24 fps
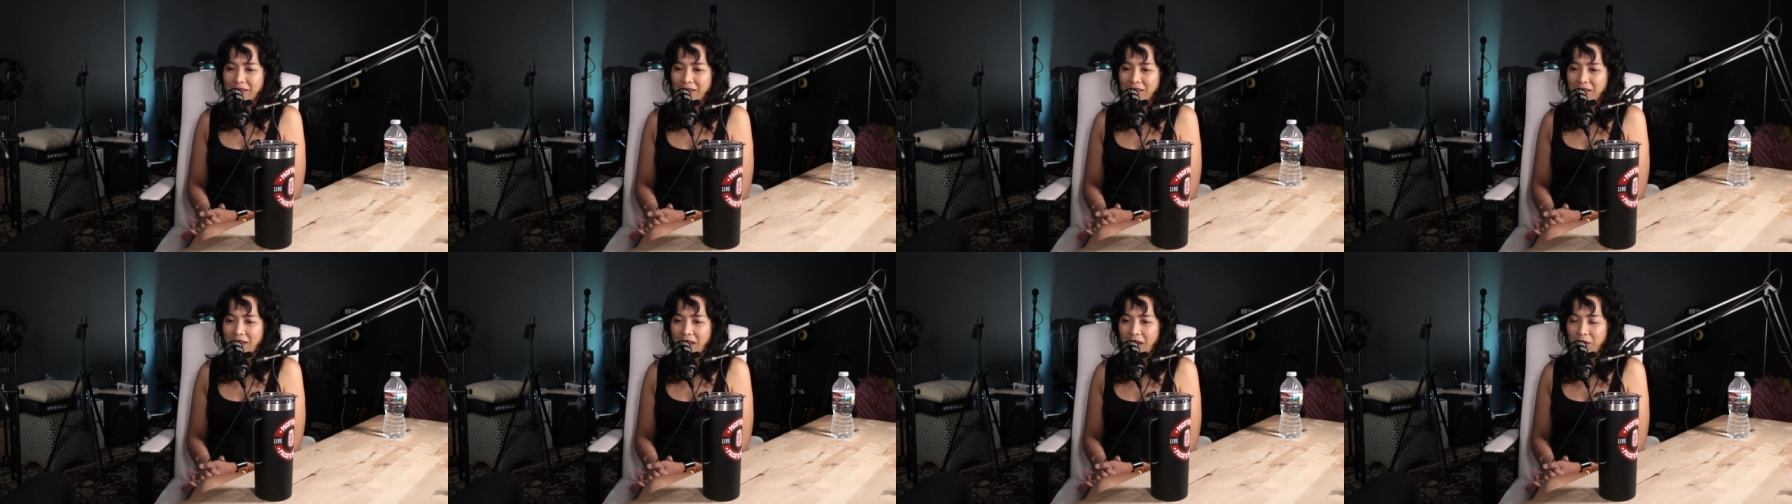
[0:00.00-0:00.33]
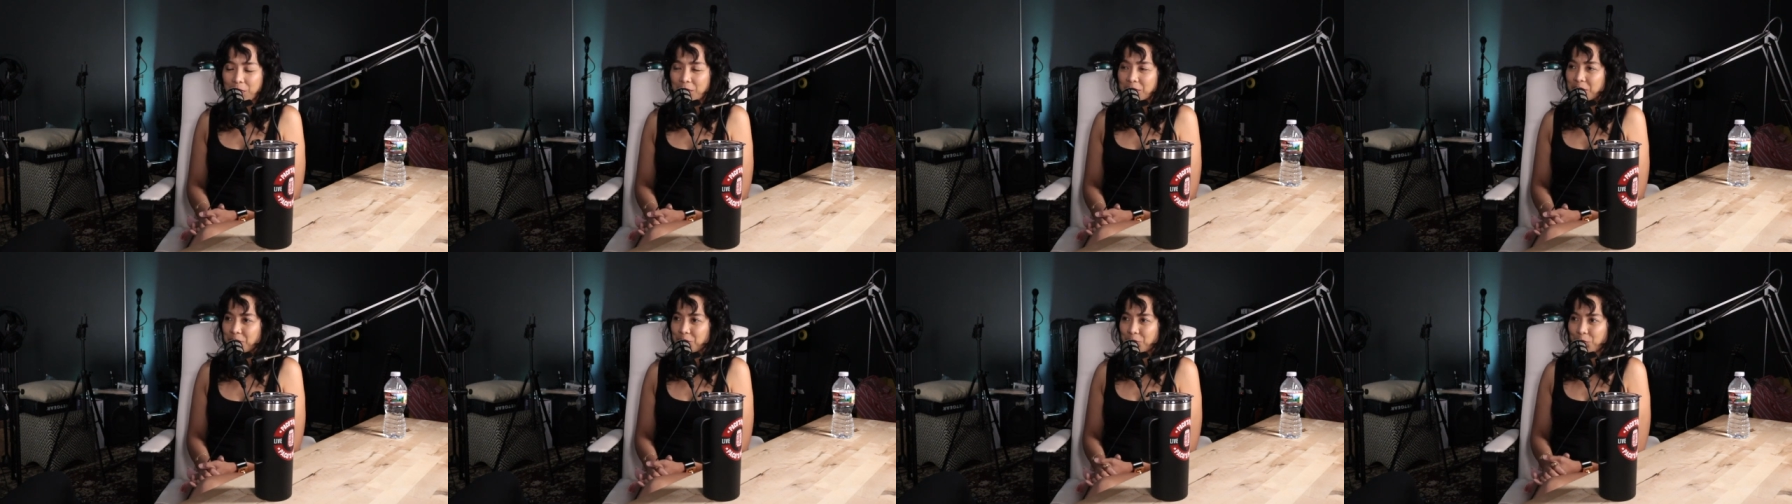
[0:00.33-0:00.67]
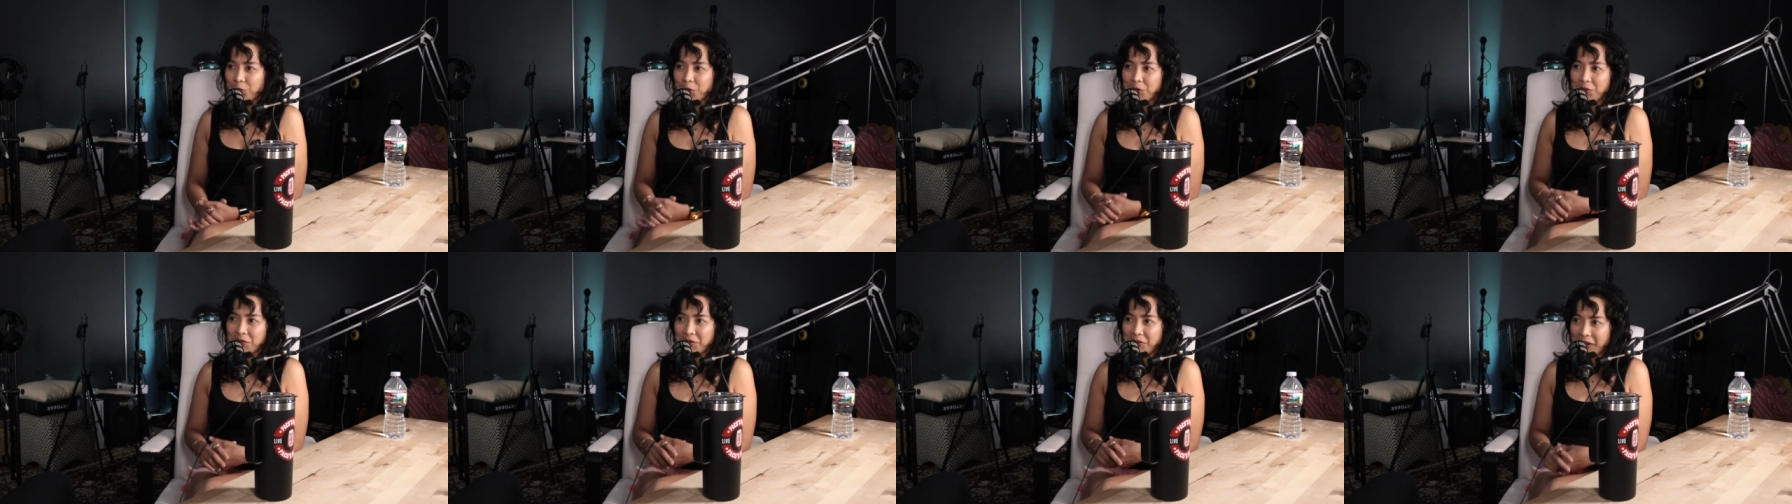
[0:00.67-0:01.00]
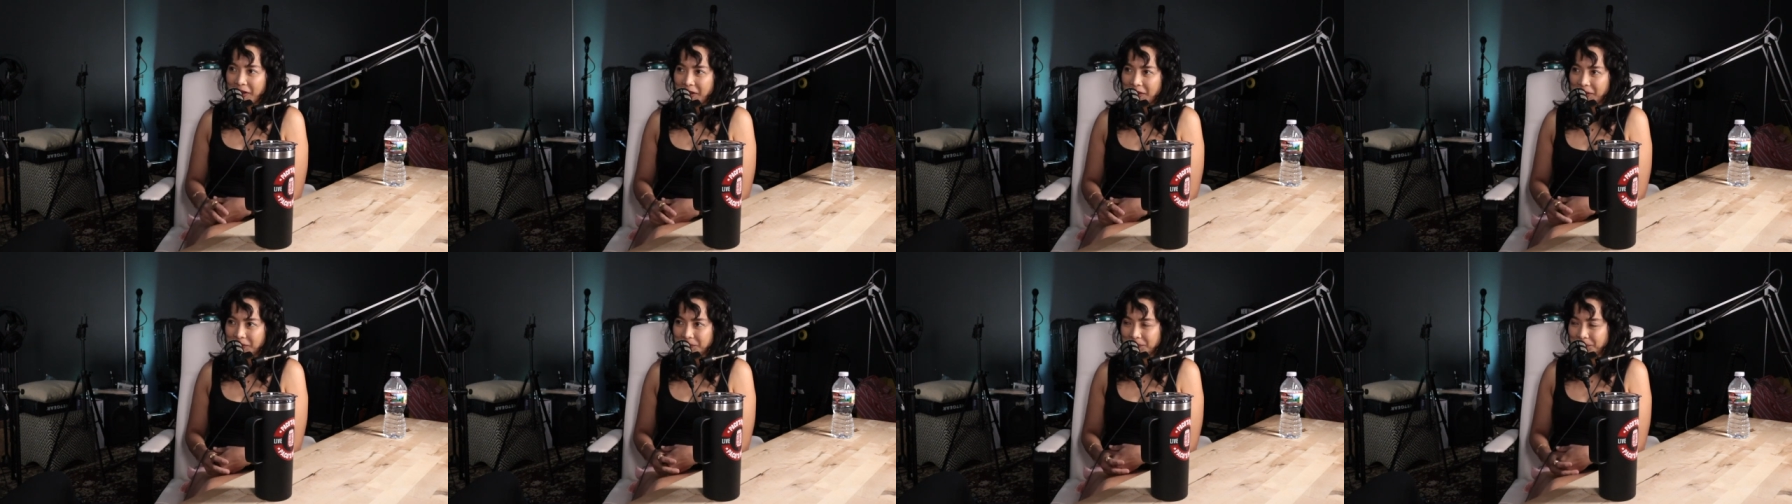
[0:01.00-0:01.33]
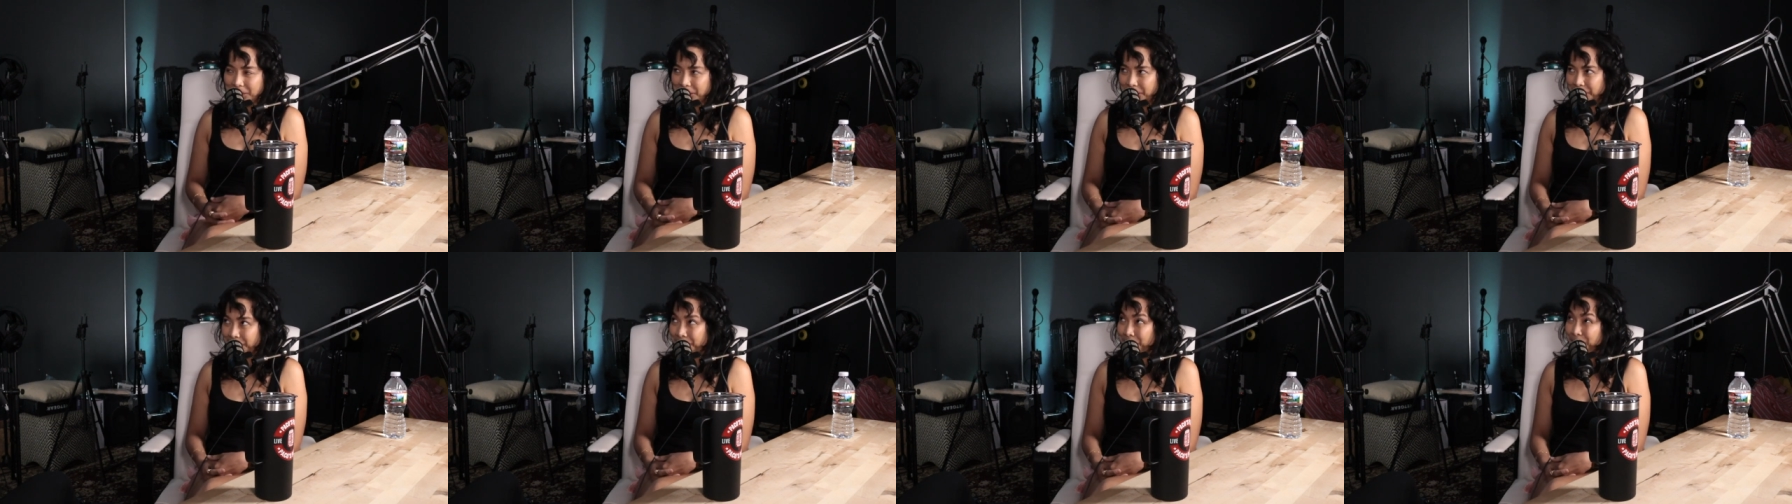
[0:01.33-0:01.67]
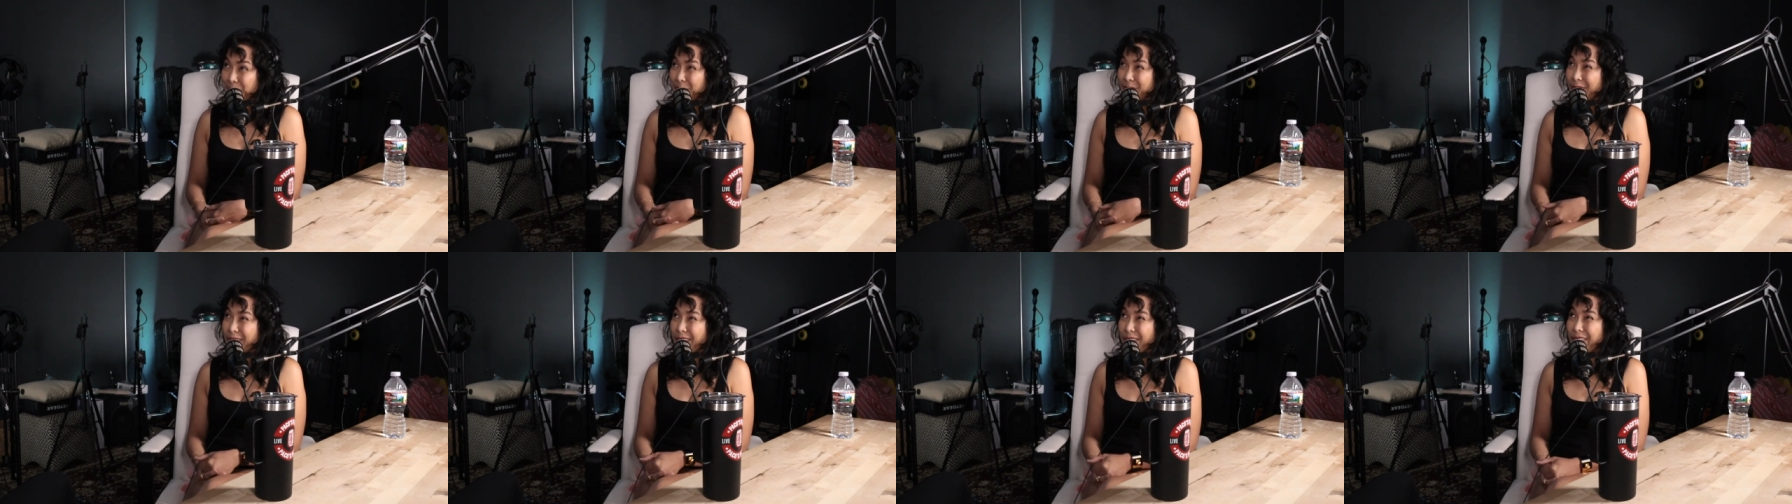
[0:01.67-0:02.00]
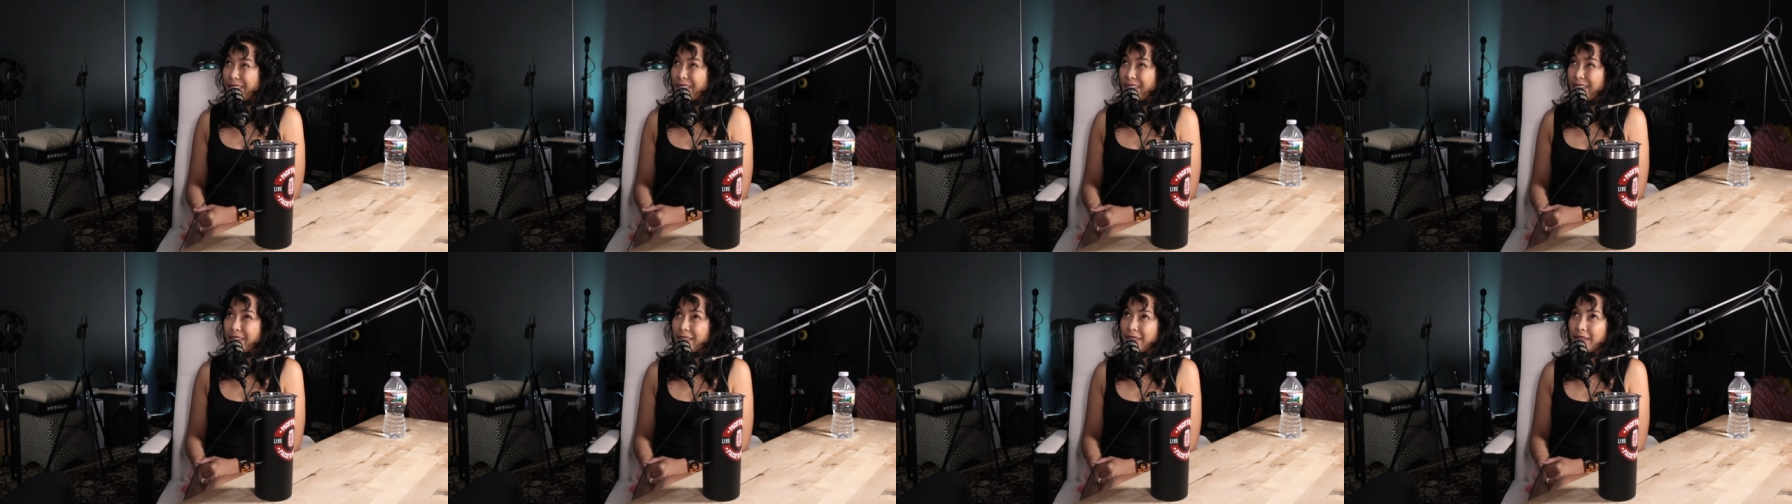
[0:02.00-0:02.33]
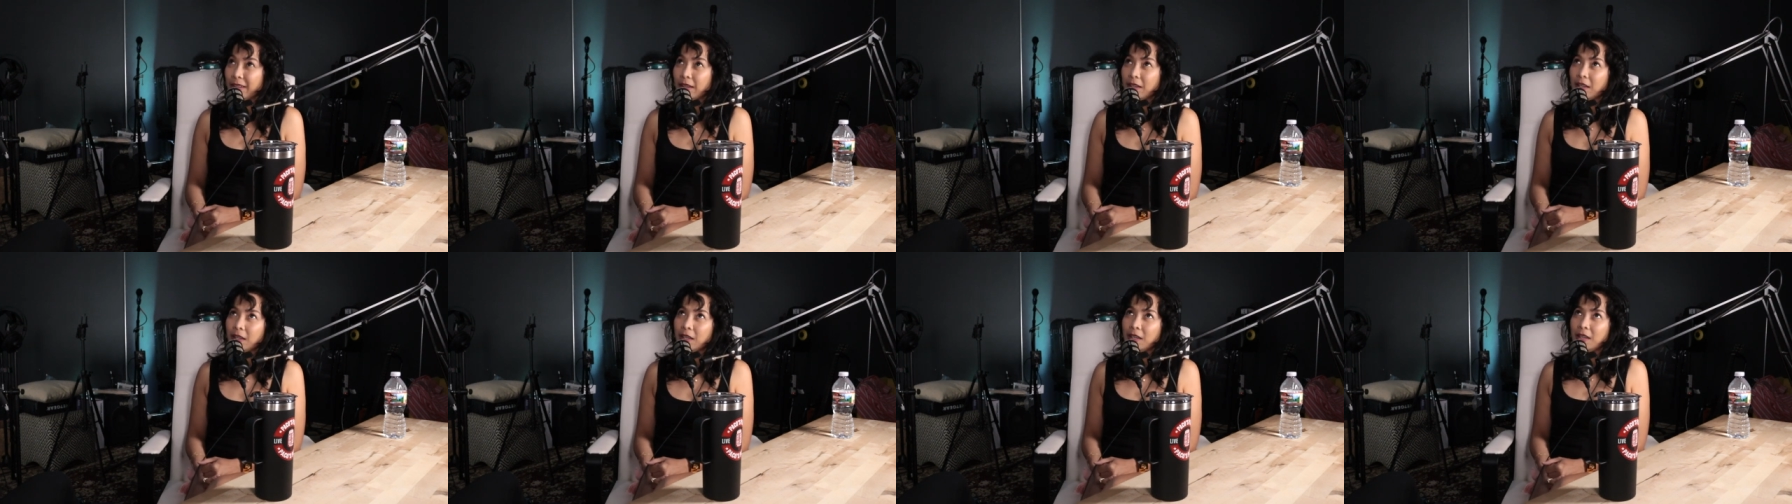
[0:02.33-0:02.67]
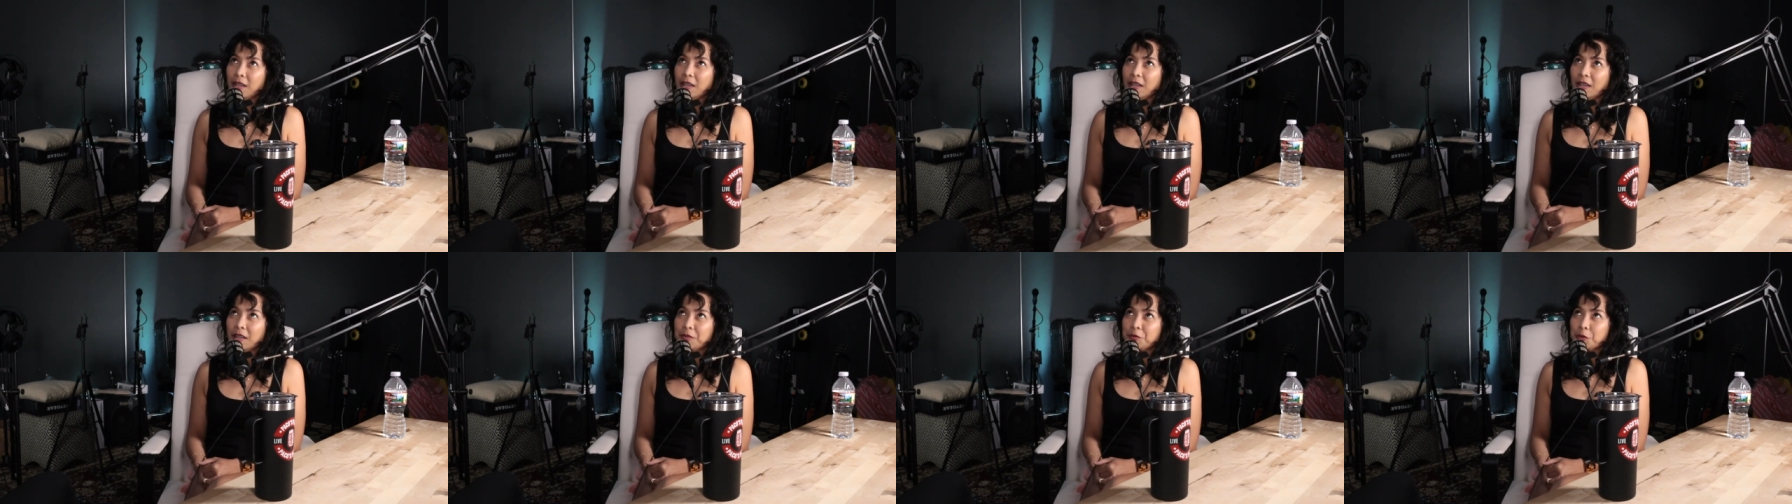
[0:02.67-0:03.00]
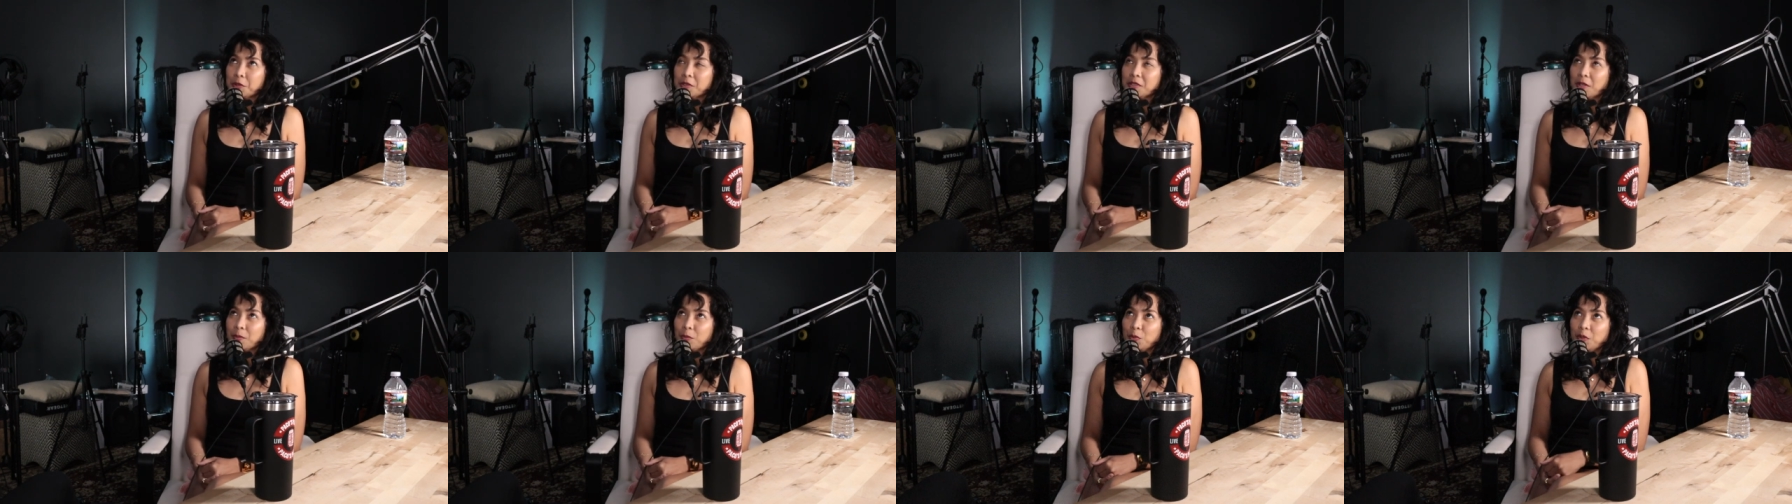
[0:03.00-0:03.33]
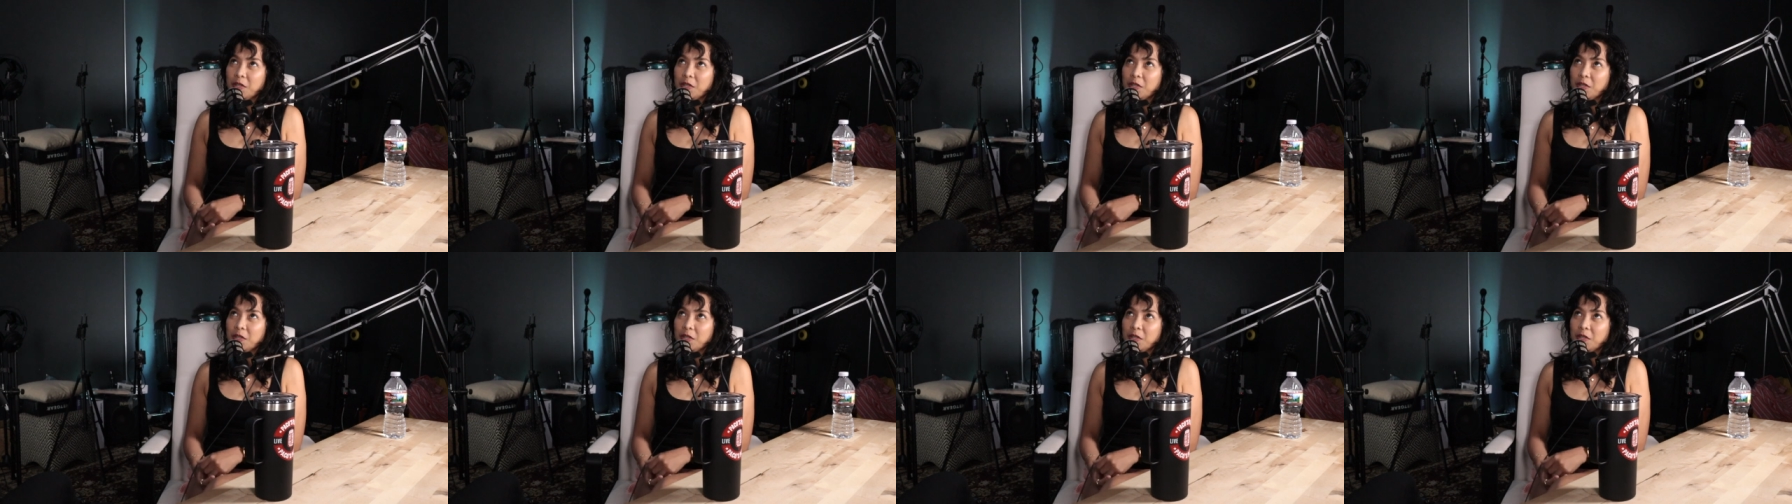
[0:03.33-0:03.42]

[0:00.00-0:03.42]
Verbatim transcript: uh, I was in fourth grade and then for some